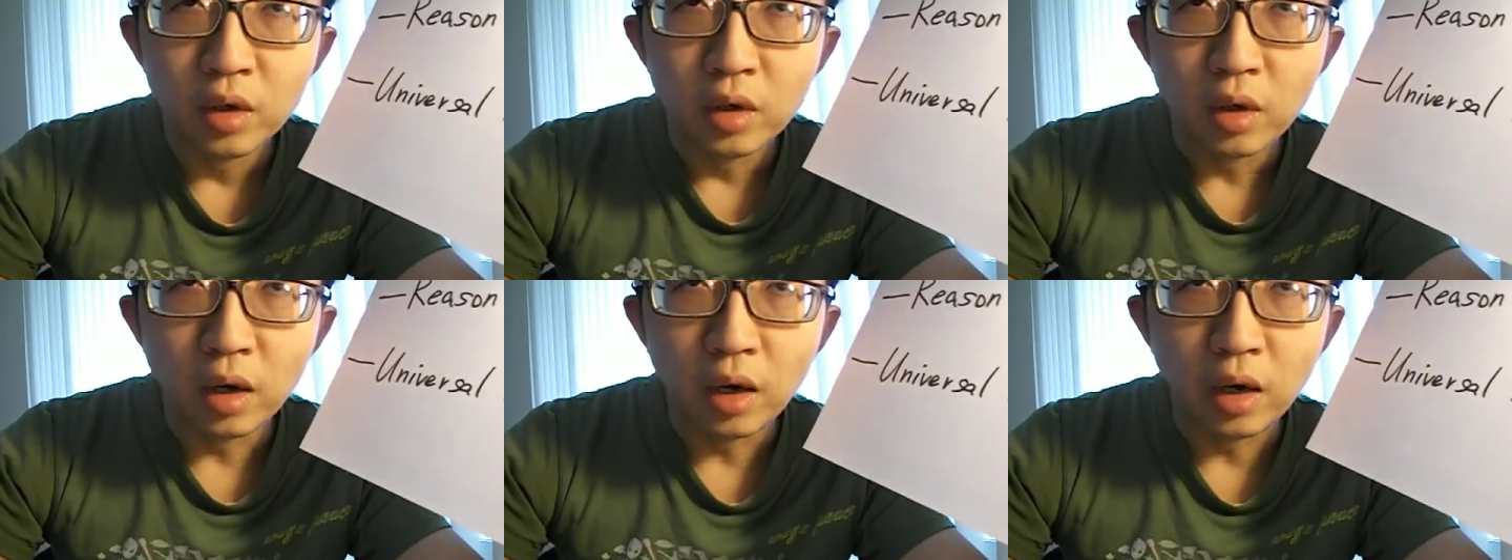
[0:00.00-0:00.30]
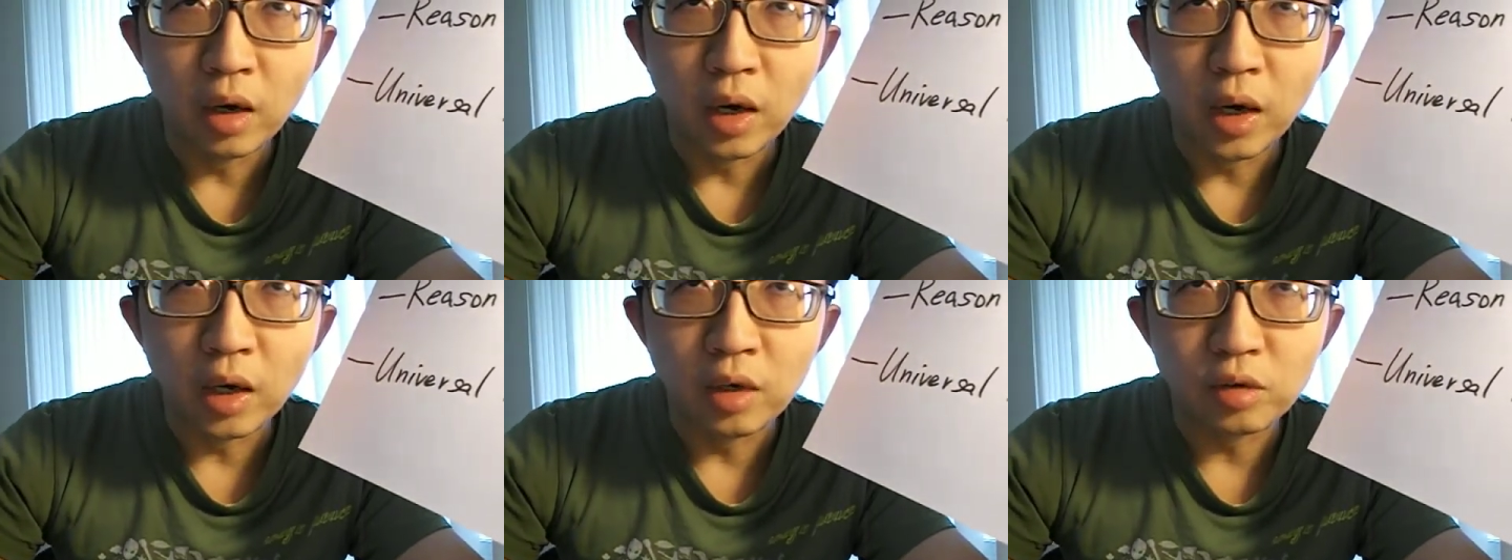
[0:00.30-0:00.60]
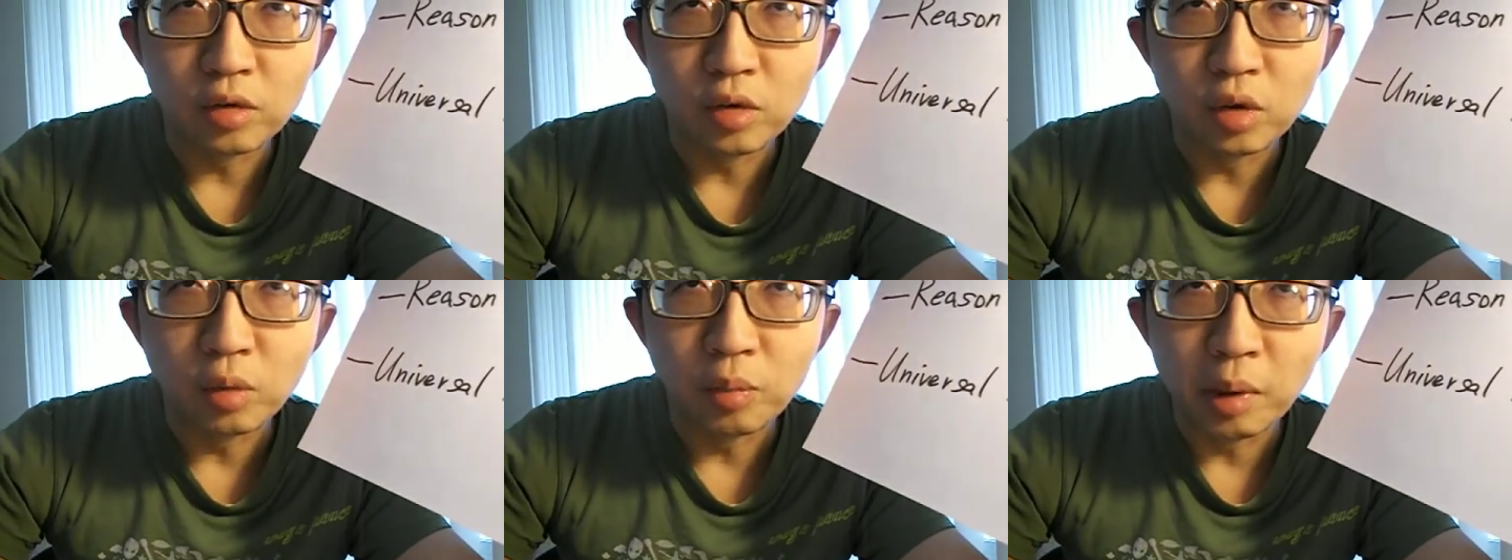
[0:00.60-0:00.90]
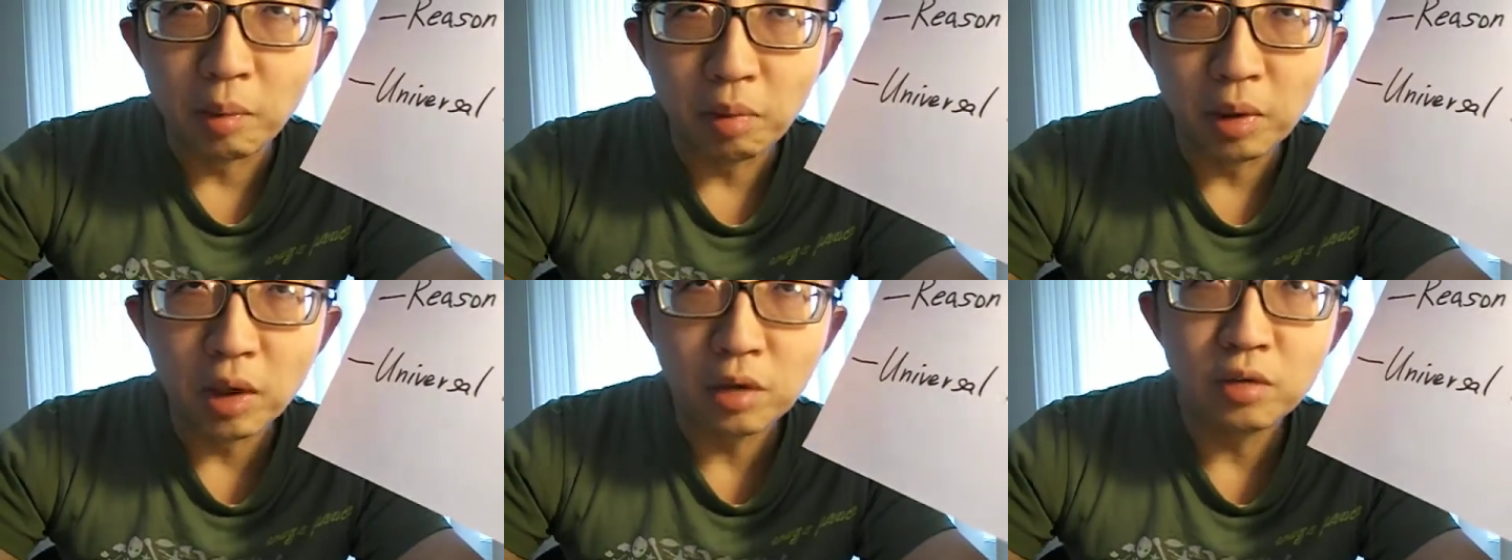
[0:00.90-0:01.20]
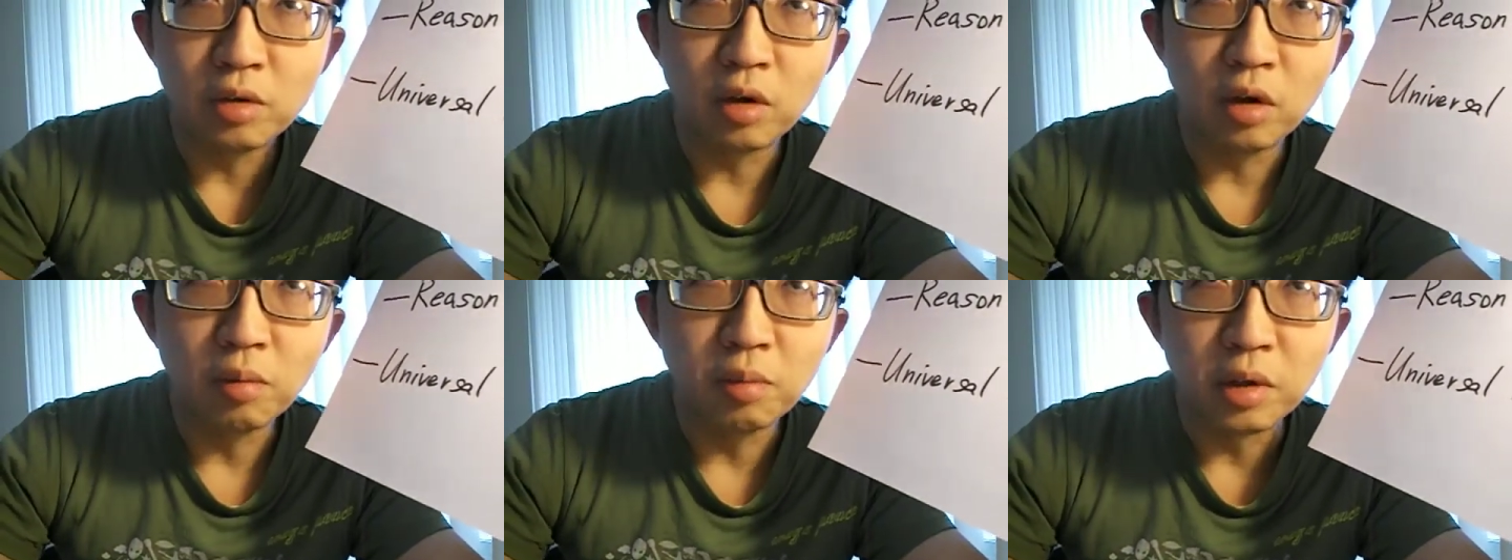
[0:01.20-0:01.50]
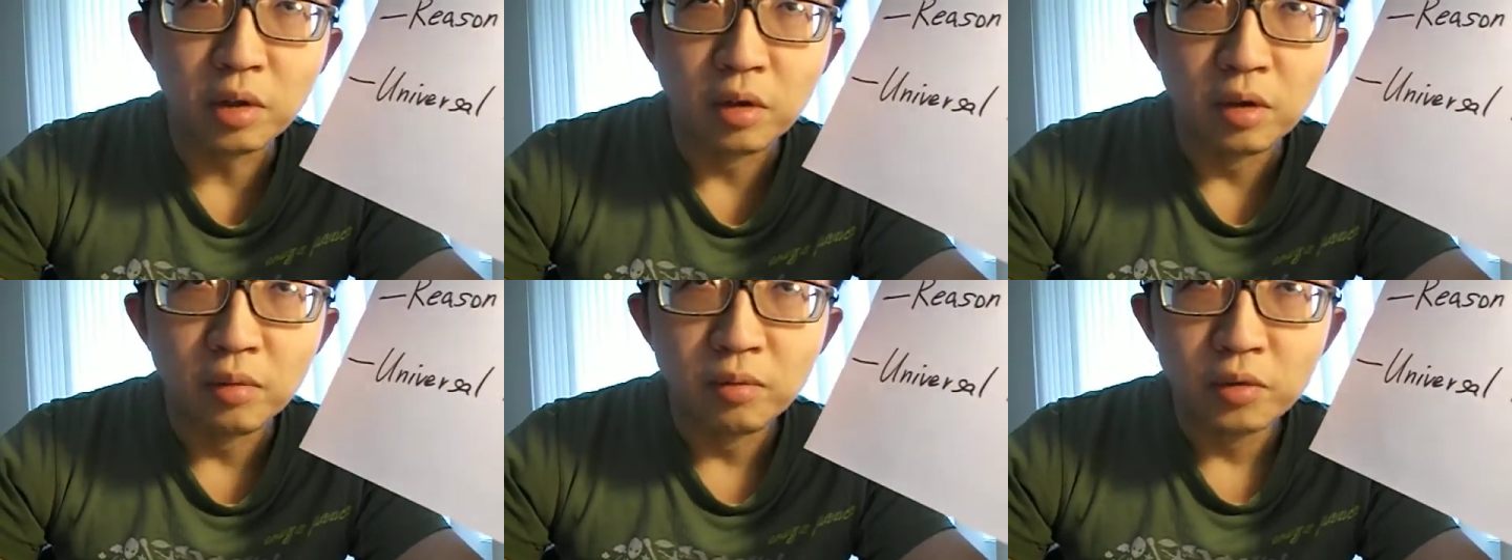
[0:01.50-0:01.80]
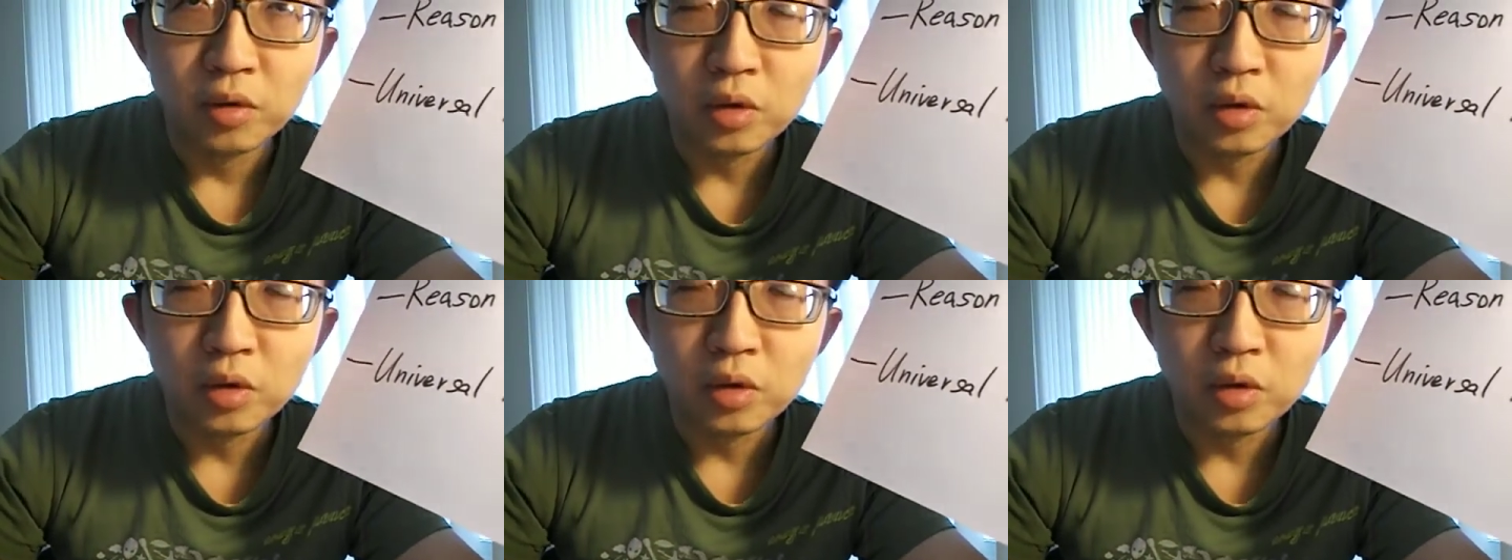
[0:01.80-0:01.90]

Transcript: as to be pleasurable.